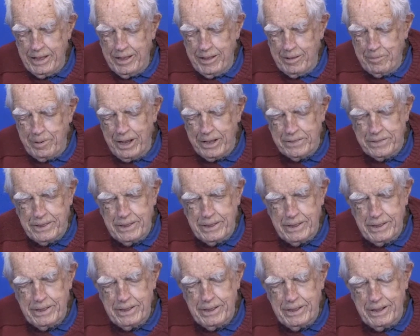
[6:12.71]
But
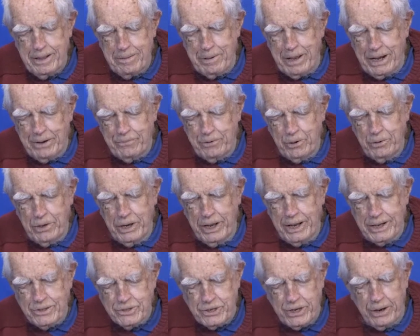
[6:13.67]
they made a few
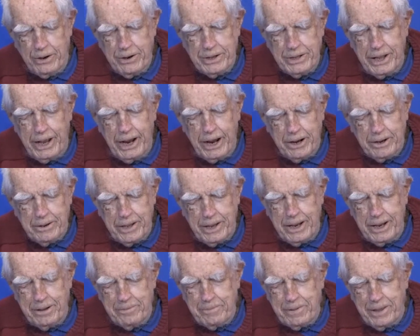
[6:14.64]
deals here and there.
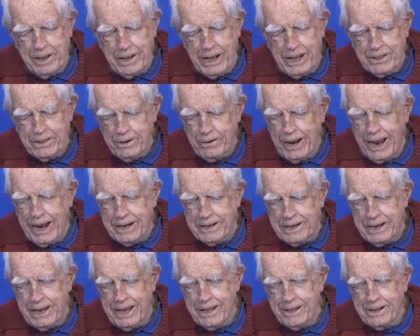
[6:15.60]
They, they got their act
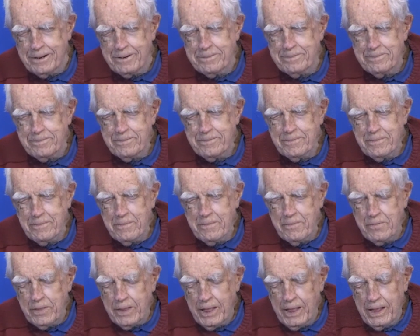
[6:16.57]
together.
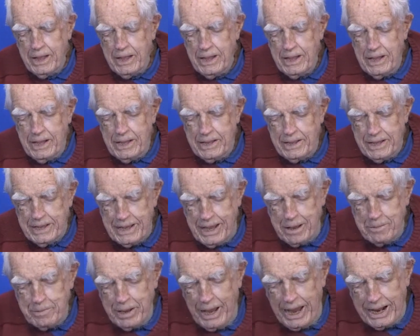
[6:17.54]
They
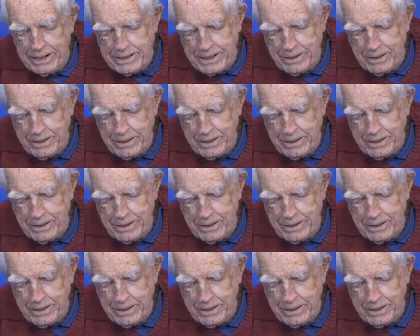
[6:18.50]
came back.